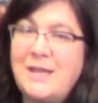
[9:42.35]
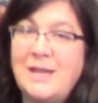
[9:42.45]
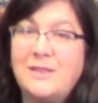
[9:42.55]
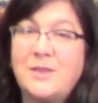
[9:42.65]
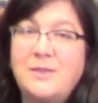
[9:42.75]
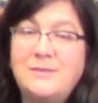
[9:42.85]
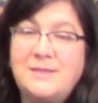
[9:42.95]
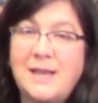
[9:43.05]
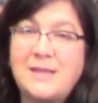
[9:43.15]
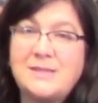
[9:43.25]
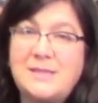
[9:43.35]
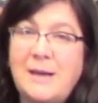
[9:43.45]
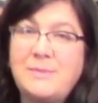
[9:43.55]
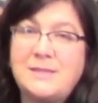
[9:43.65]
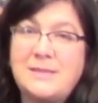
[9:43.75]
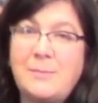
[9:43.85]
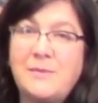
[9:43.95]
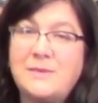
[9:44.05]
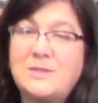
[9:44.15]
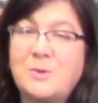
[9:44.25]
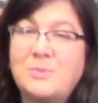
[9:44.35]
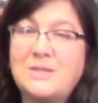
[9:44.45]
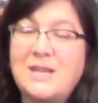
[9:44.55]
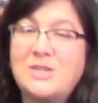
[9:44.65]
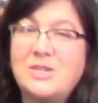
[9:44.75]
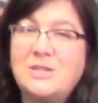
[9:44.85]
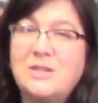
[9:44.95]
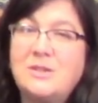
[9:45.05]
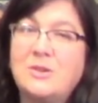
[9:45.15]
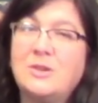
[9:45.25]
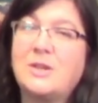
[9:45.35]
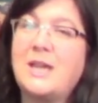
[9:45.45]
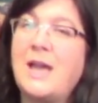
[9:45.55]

In the second step, the step of interpretation, you're looking